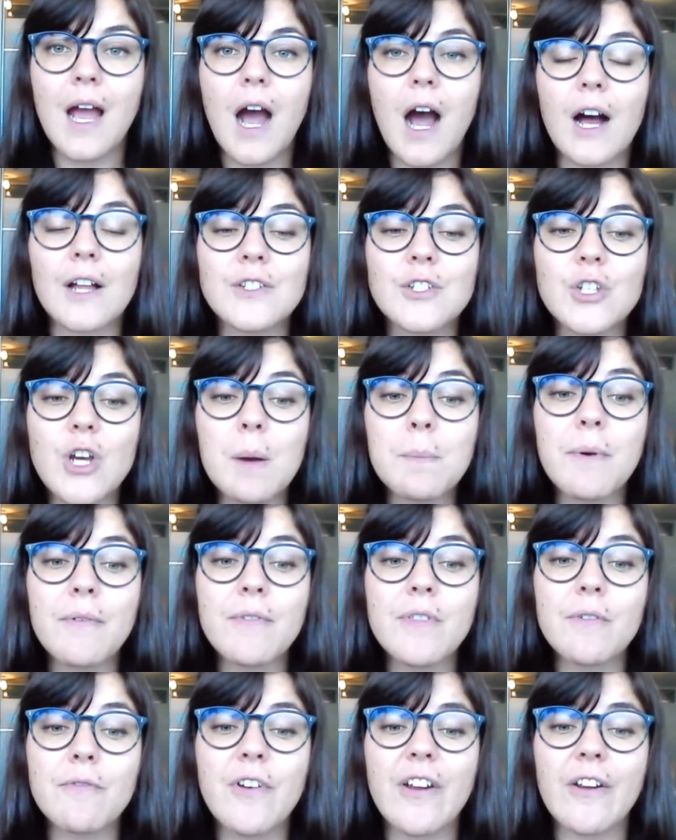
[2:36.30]
On top of
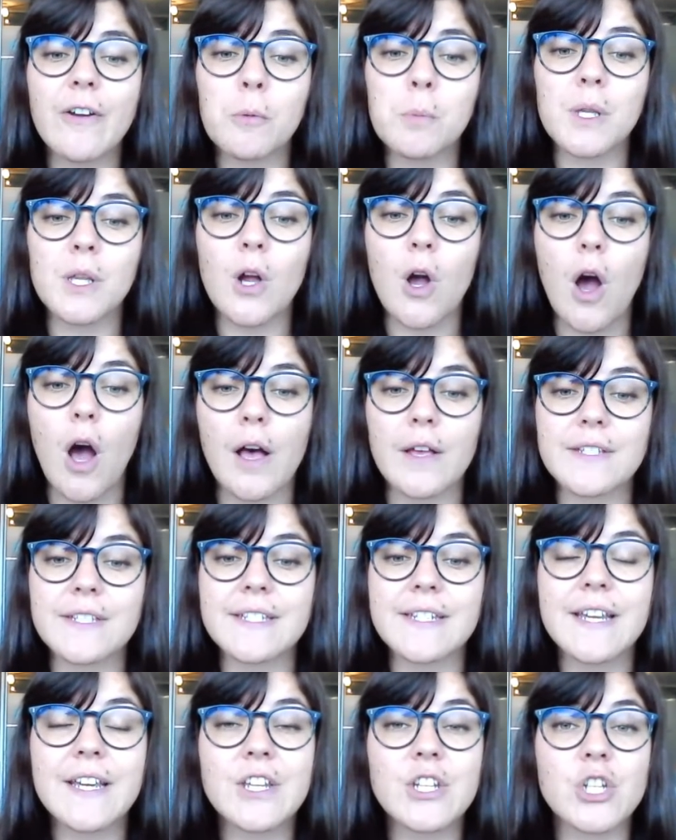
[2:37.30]
the variable
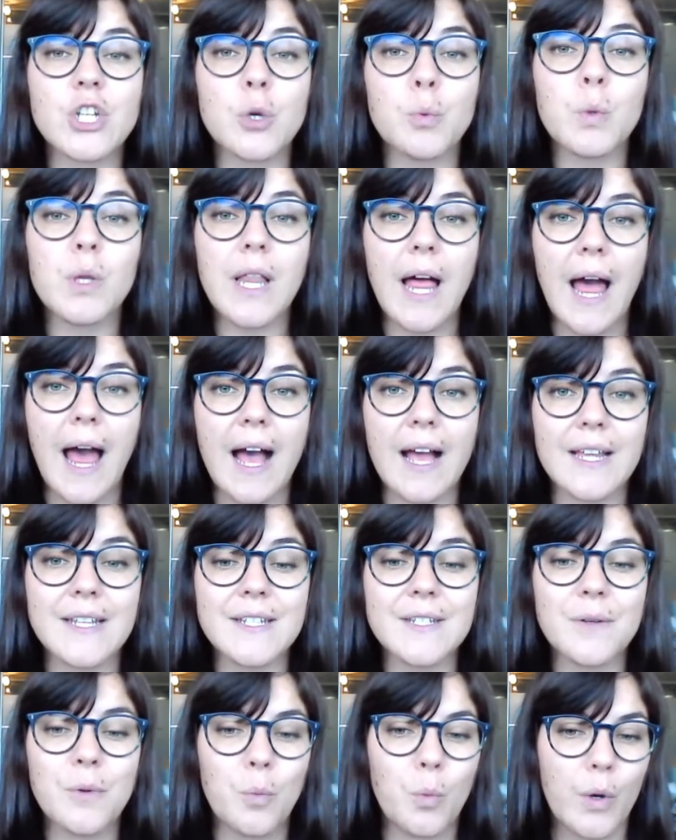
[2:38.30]
cost, she will
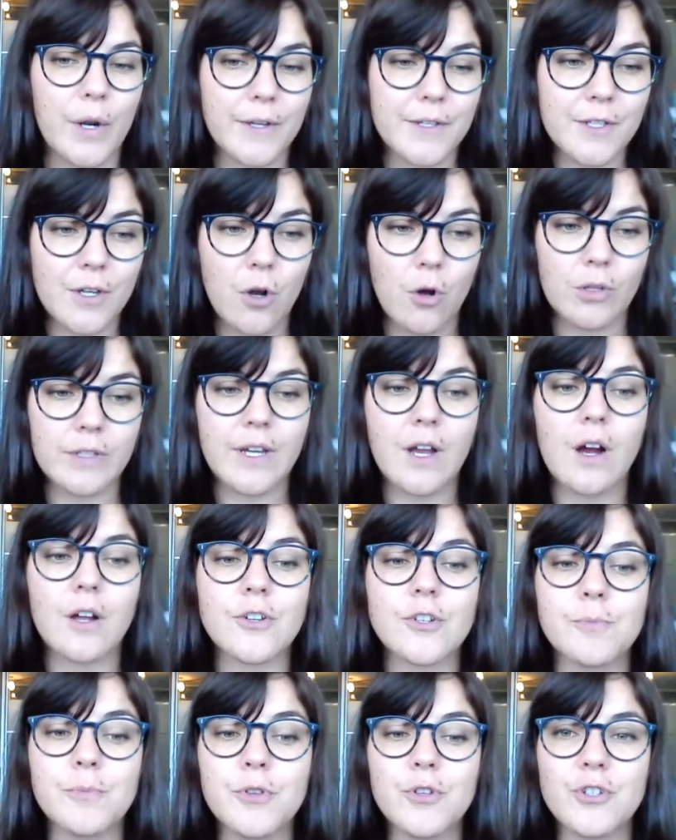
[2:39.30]
add what is called a
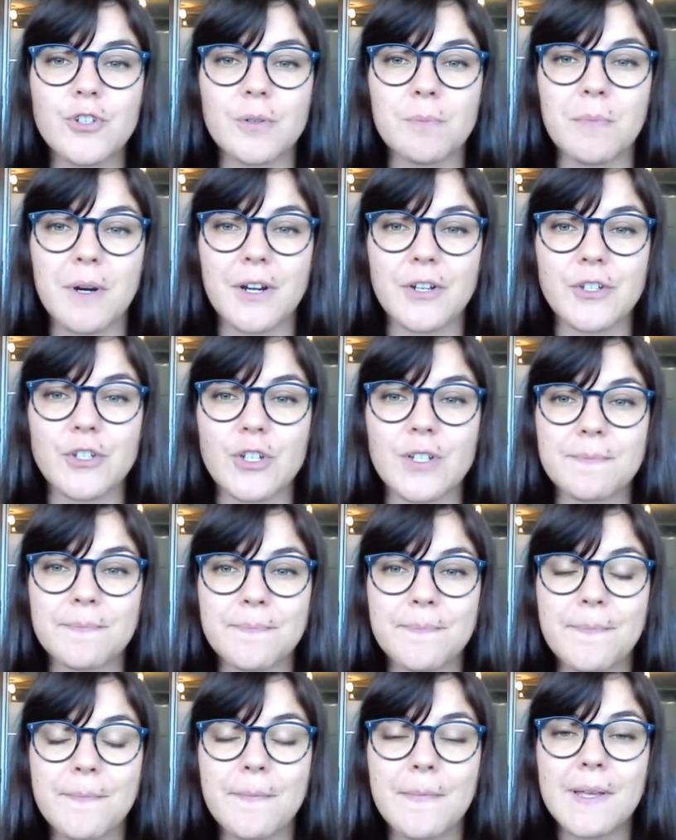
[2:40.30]
contribution margin.
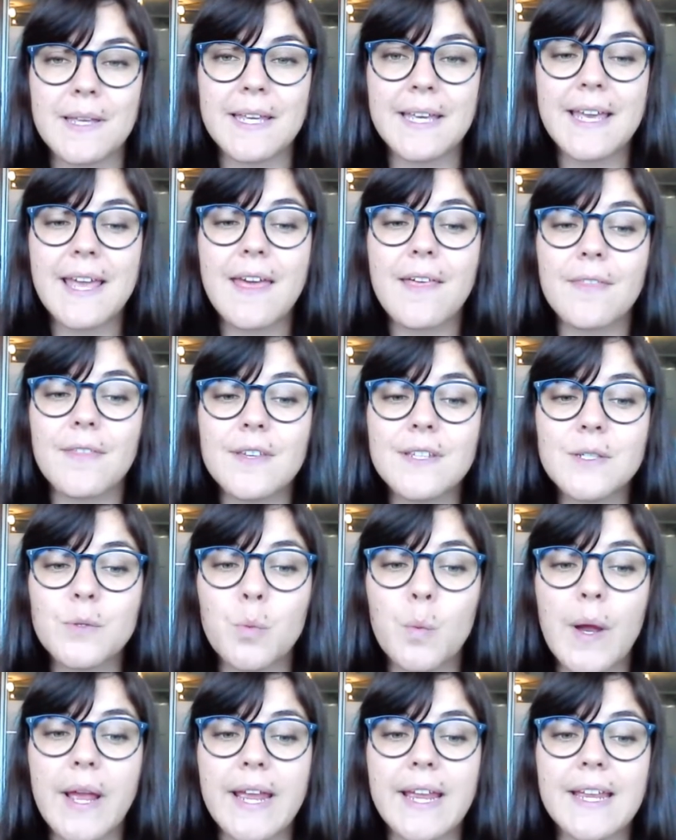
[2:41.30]
This
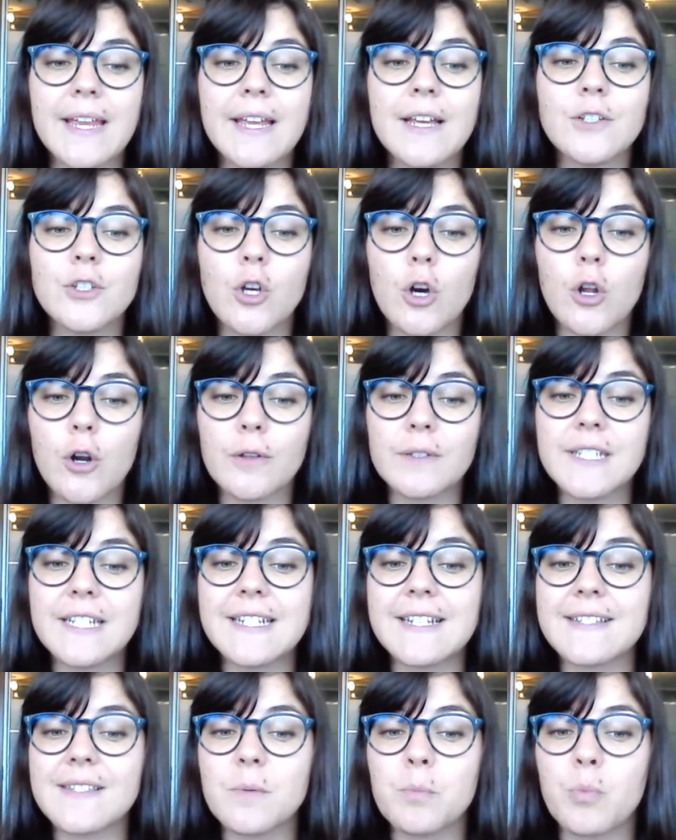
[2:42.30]
way, not only
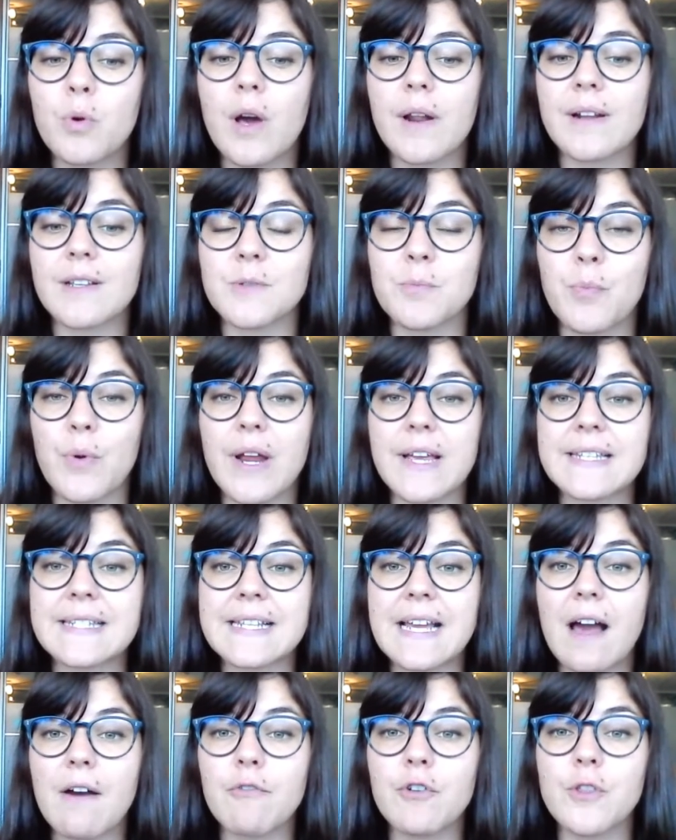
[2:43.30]
does the product's price
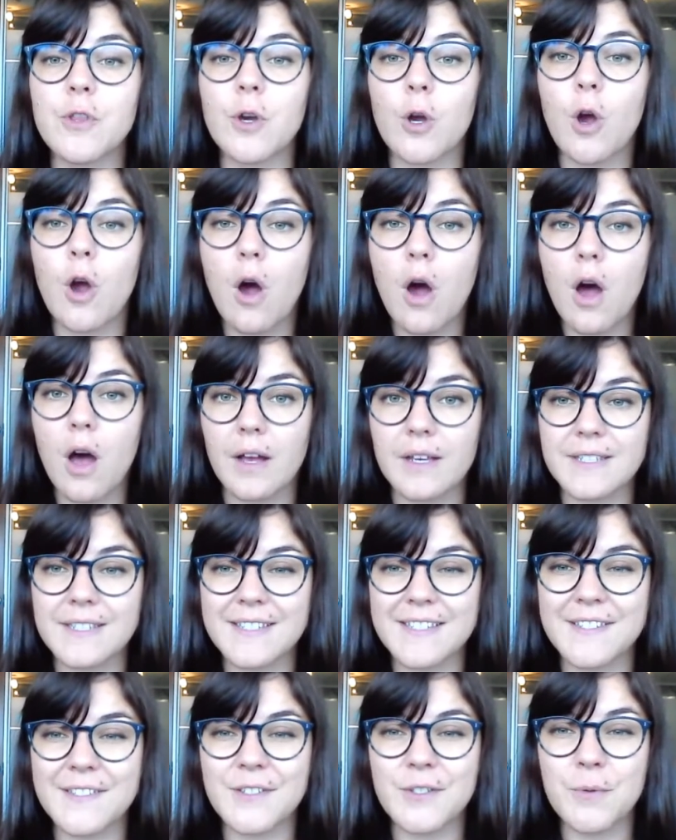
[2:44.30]
cover the
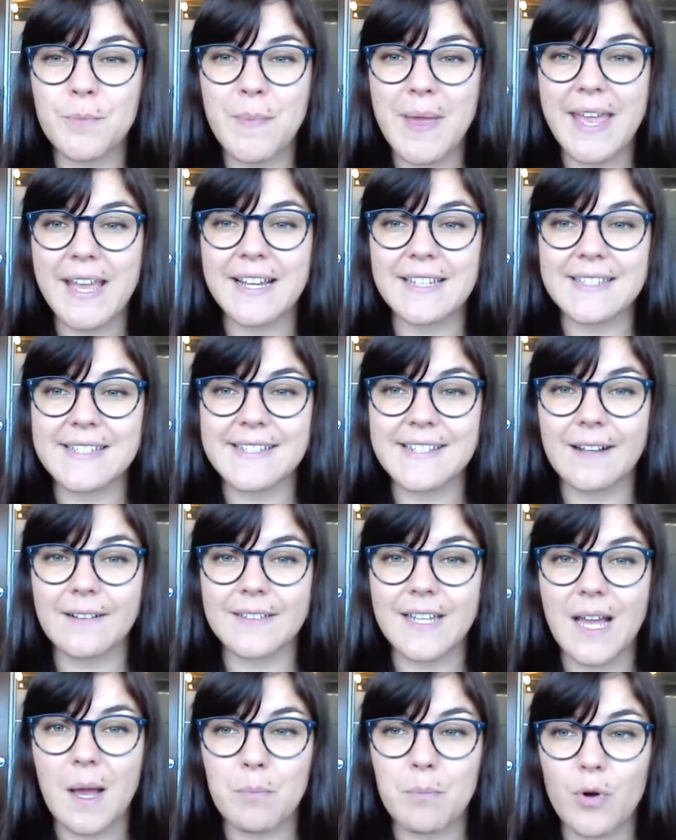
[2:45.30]
costs to make and sell
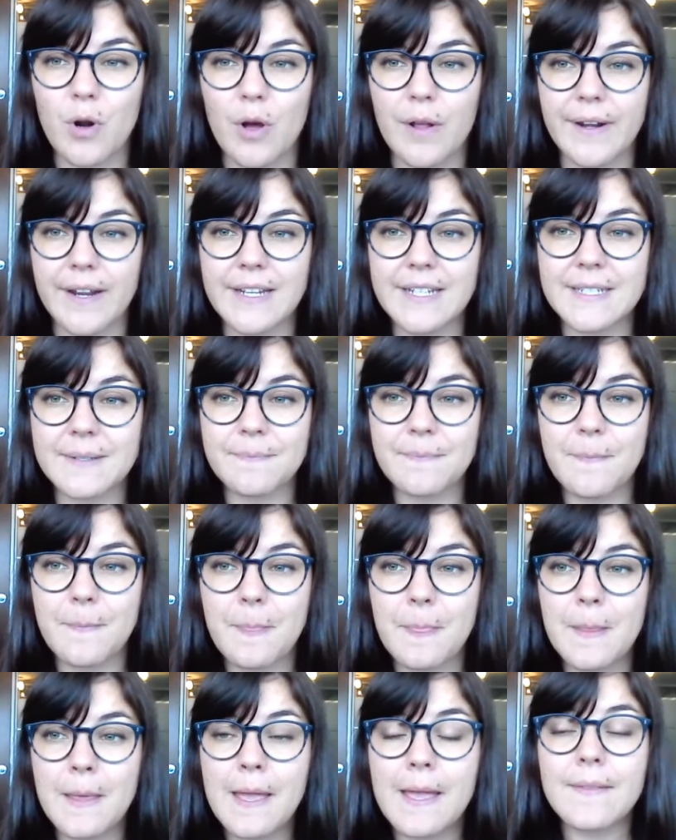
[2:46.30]
that product,
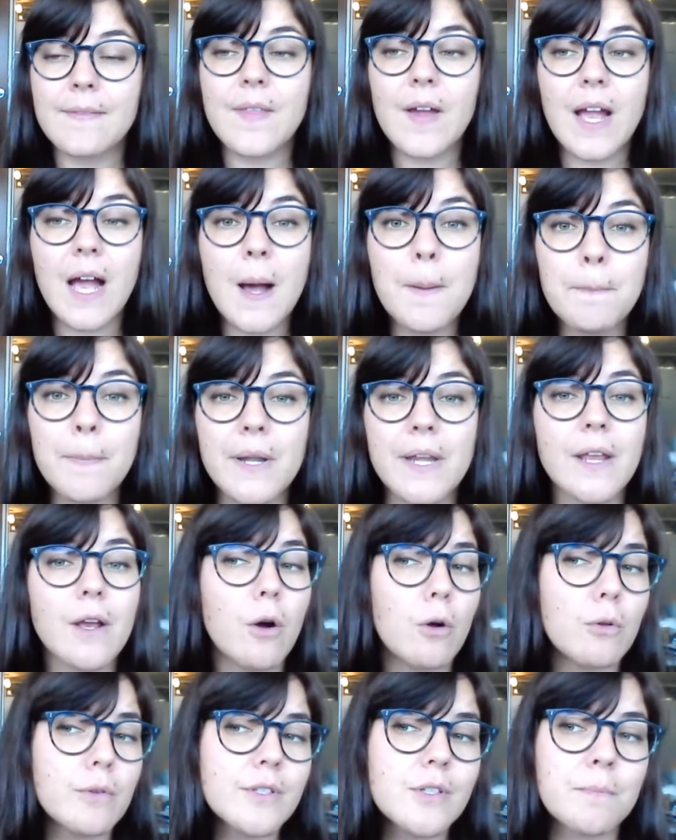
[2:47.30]
the company
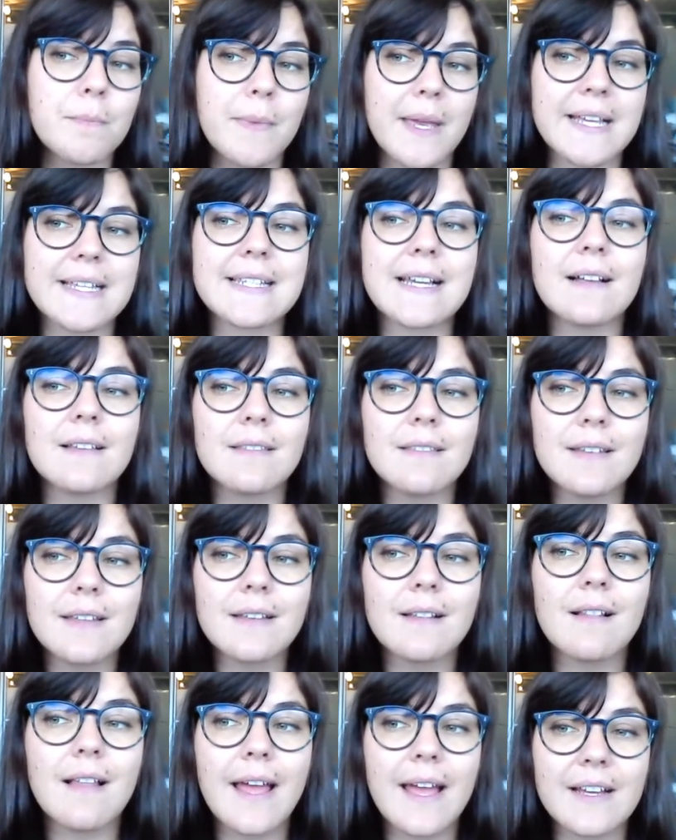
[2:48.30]
also makes a
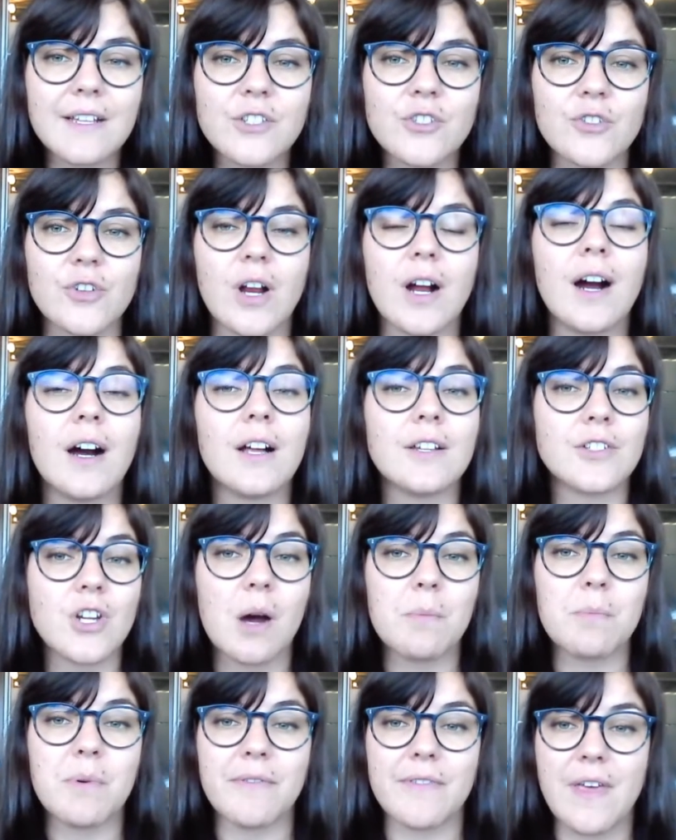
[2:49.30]
little extra on
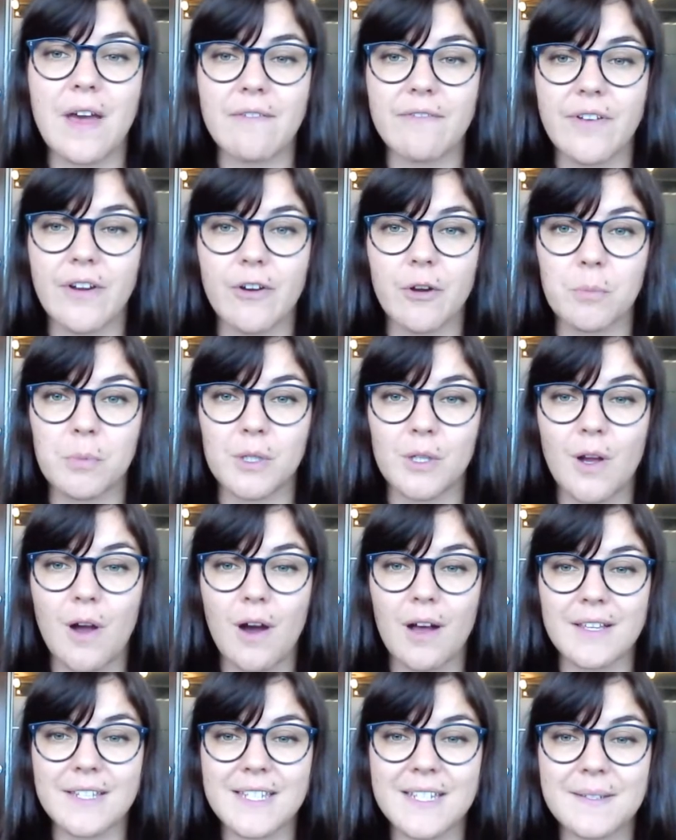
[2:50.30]
top of that variable
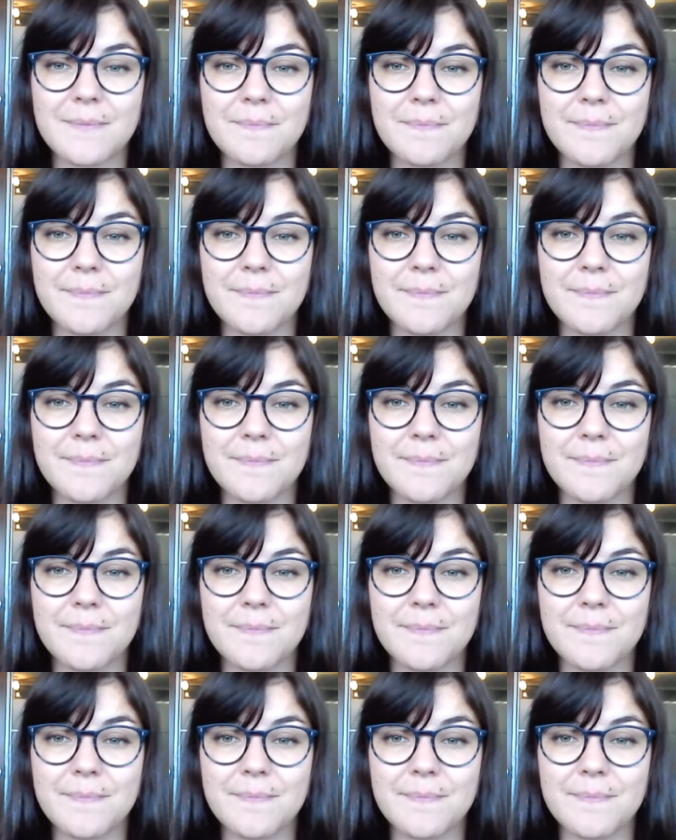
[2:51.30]
cost.